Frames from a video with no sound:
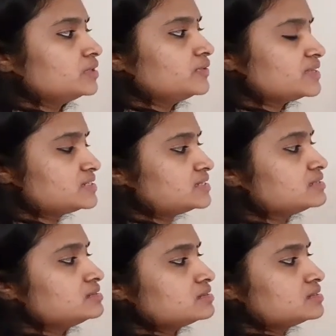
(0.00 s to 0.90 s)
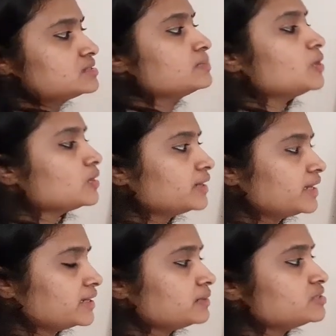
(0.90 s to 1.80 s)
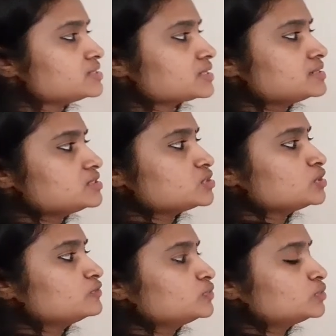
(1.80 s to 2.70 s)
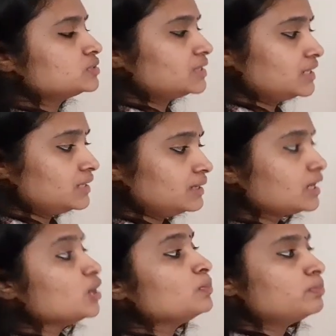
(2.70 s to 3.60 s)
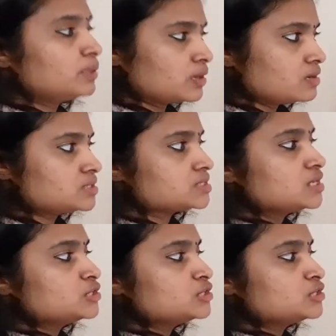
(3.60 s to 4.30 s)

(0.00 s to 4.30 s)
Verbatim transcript: You can see this. This is a block diagram which is consisting of three blocks,